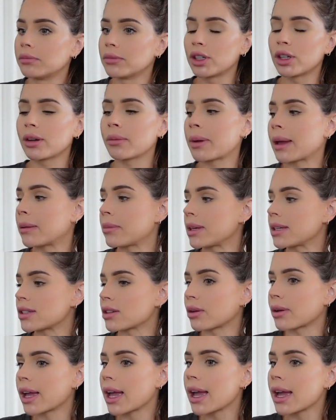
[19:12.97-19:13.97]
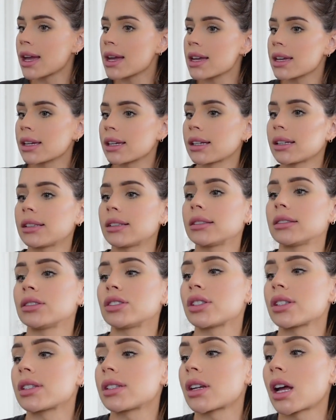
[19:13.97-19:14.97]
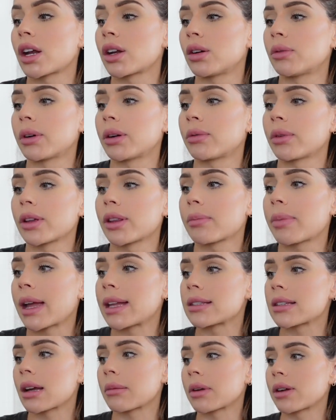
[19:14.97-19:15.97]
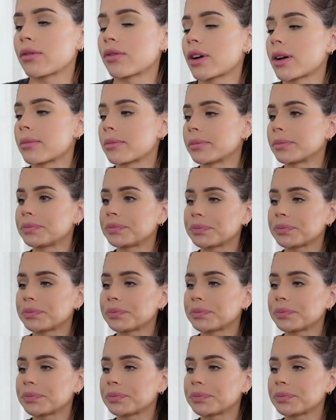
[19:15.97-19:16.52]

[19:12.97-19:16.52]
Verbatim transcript: your baby's okay and just not know what where the pain's coming from.